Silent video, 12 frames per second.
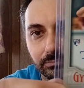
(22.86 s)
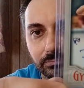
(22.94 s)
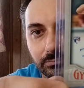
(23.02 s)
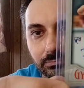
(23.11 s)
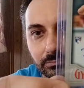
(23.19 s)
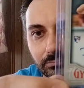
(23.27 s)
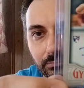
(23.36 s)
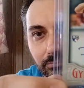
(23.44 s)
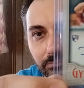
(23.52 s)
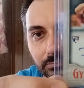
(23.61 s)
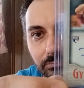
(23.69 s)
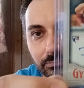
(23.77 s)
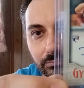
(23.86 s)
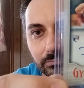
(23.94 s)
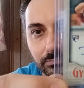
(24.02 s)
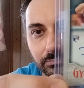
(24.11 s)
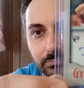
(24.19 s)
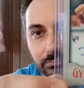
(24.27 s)

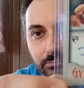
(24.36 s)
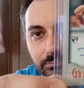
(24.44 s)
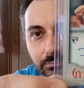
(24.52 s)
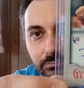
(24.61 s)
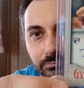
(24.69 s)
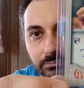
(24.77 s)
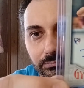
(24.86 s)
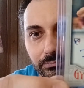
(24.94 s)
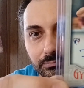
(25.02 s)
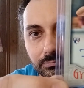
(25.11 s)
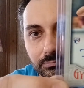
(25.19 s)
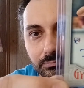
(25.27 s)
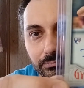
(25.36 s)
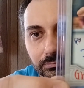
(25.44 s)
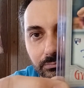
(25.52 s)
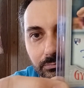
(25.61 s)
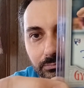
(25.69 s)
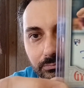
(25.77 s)

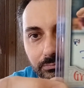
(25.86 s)
(no one is talking)